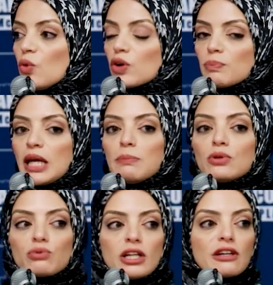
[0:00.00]
where
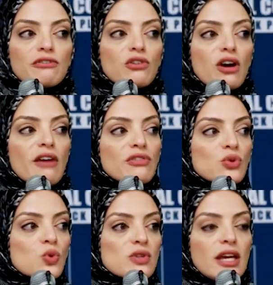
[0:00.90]
people running for
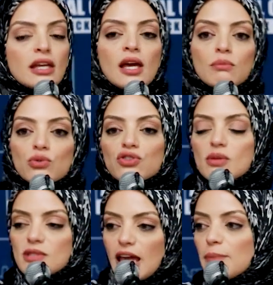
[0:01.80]
office were saying
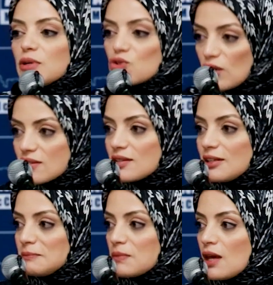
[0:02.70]
Muslims can't be trusted,